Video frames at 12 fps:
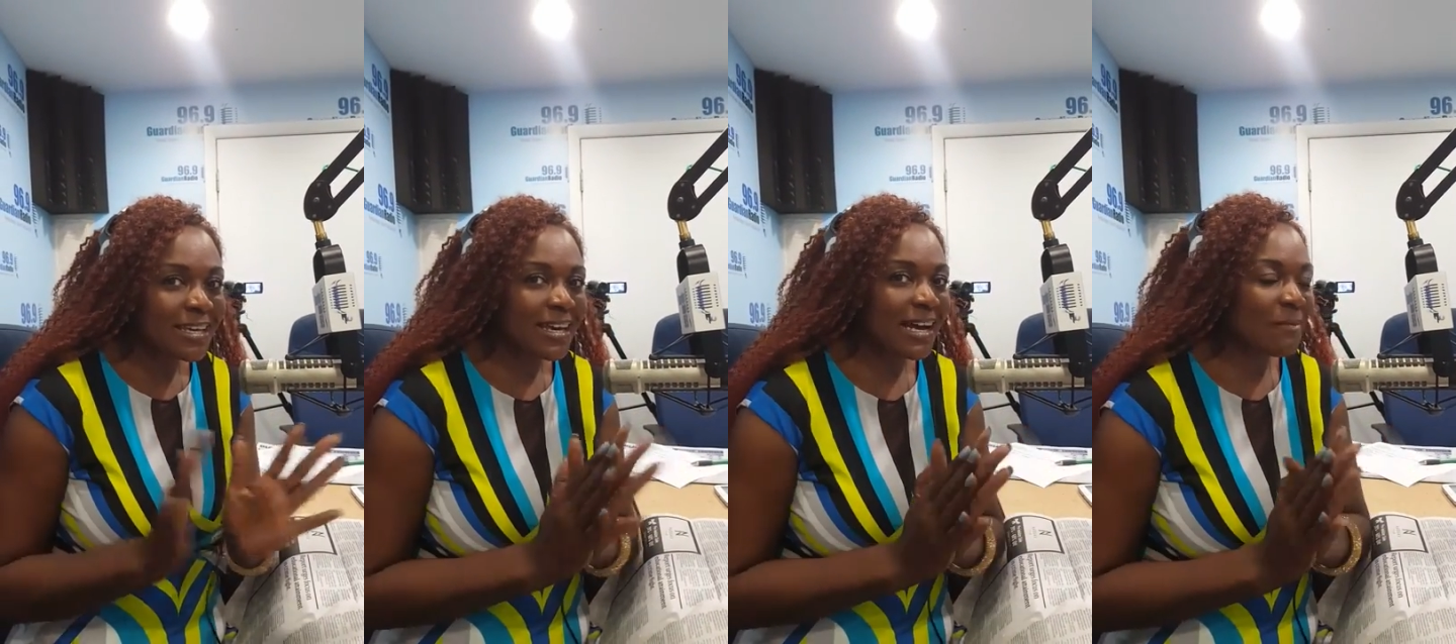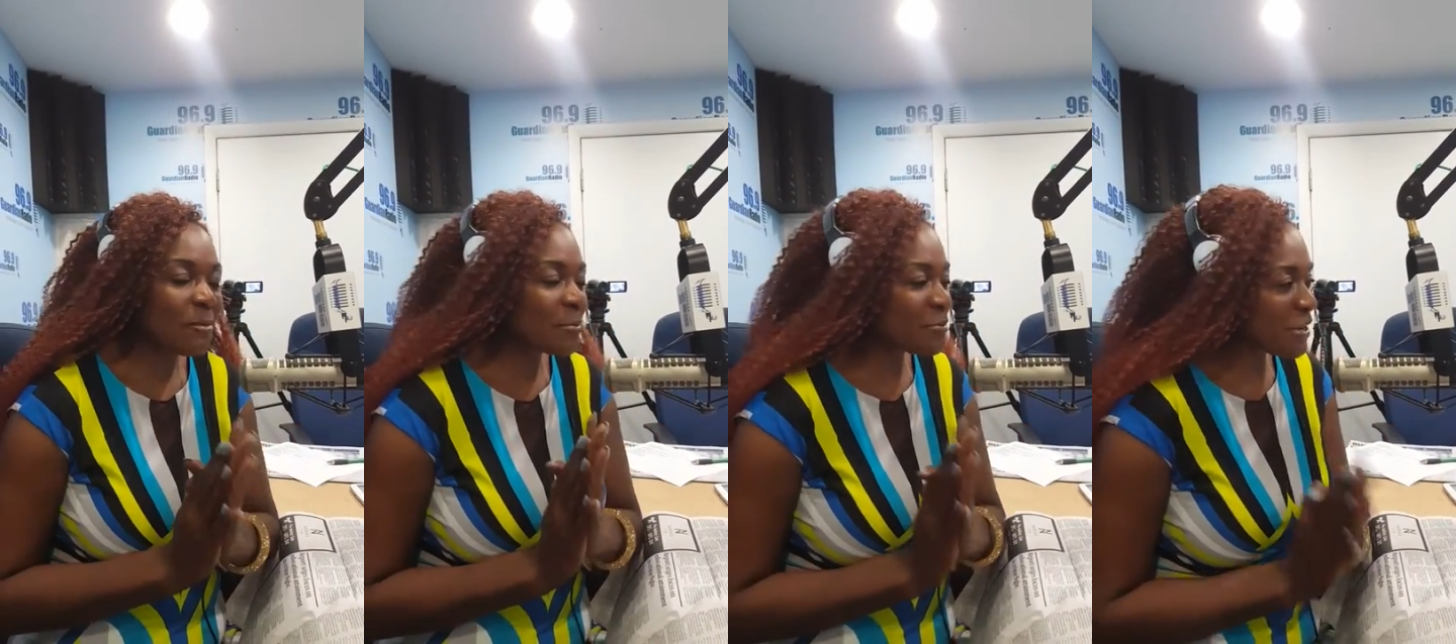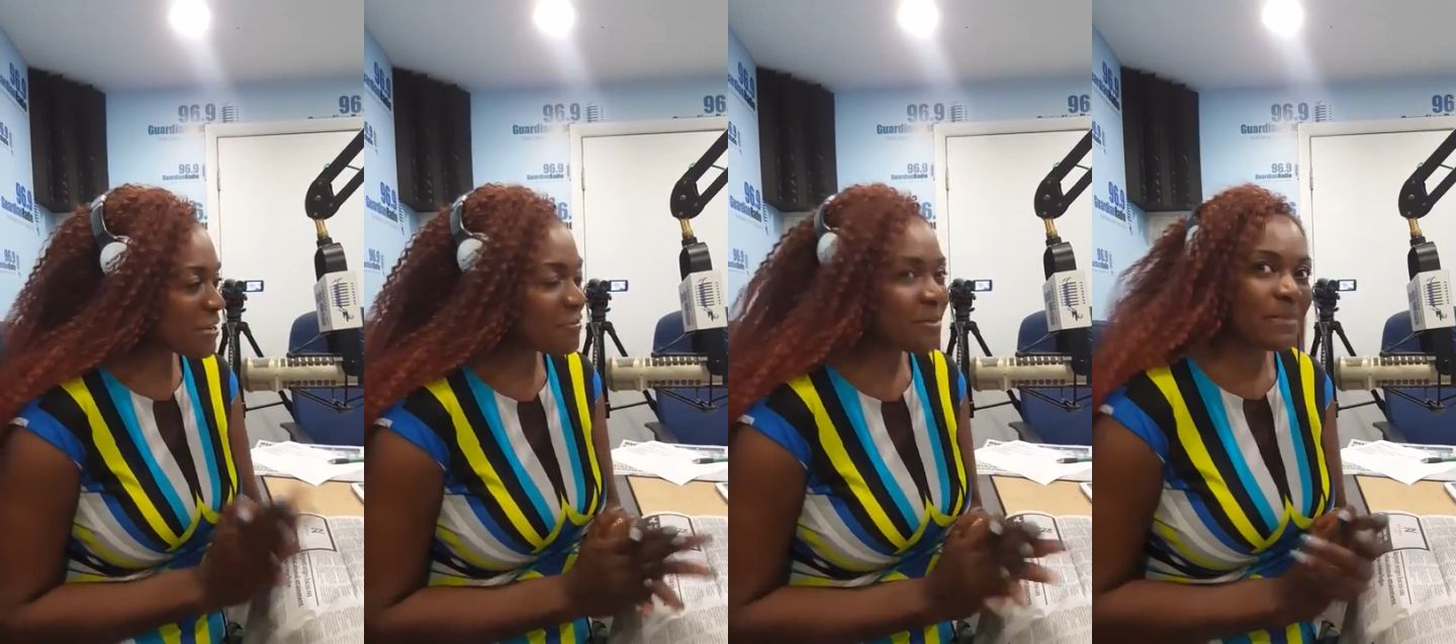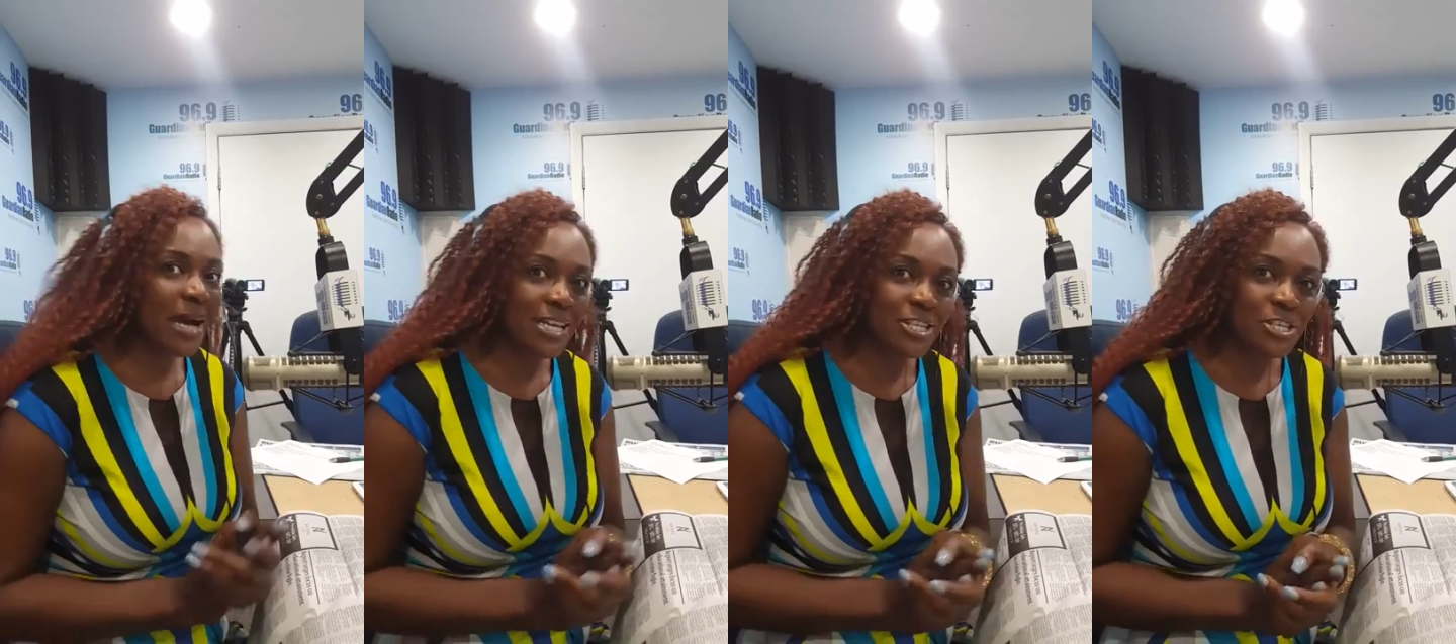Yeah, I'm on break for
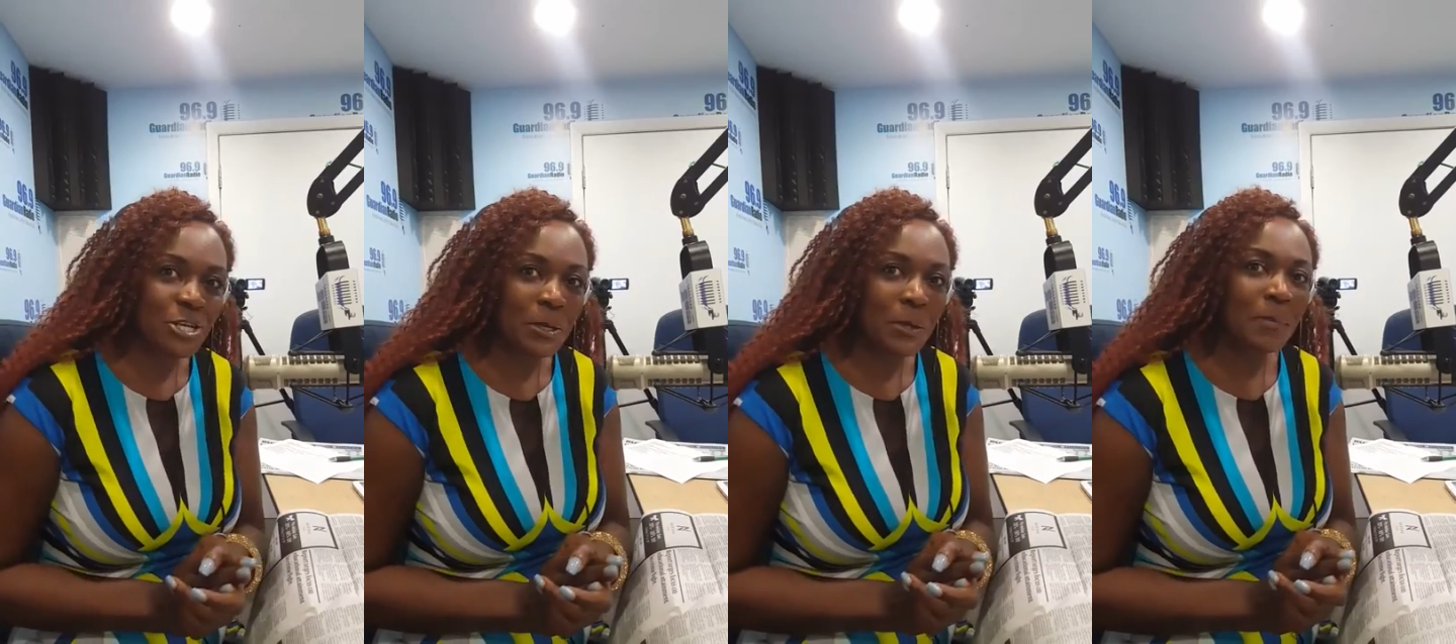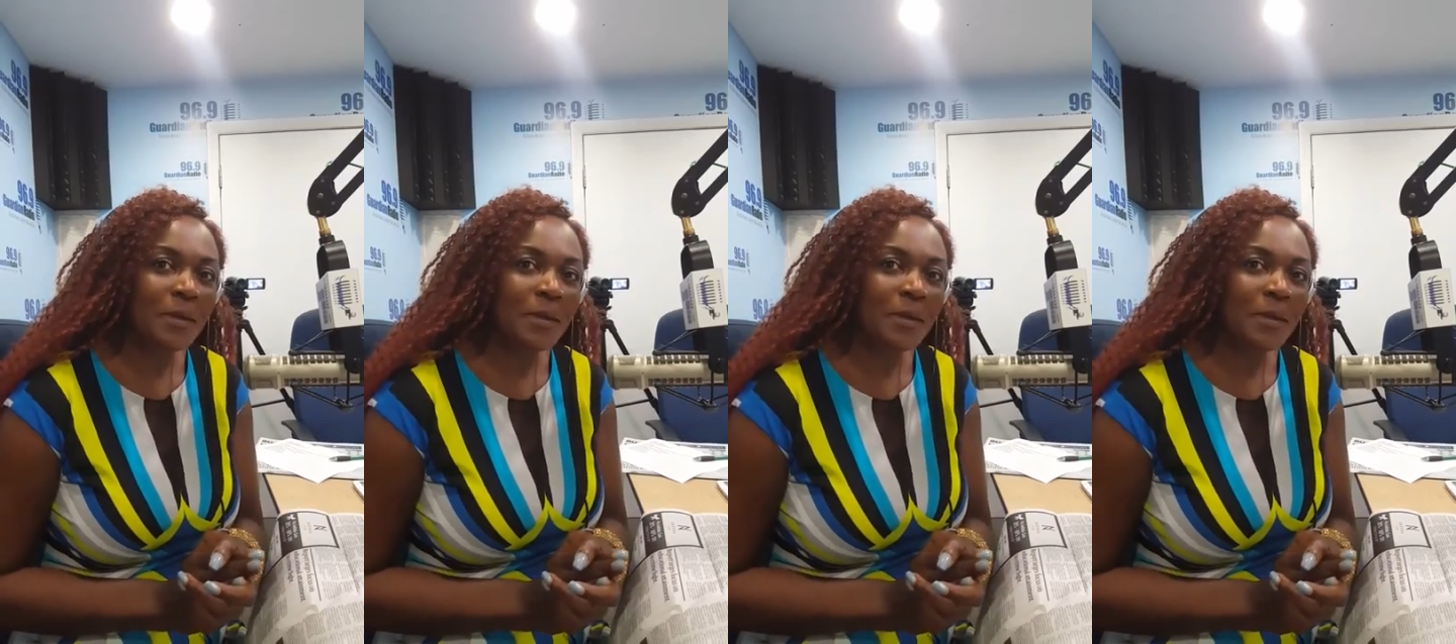my show,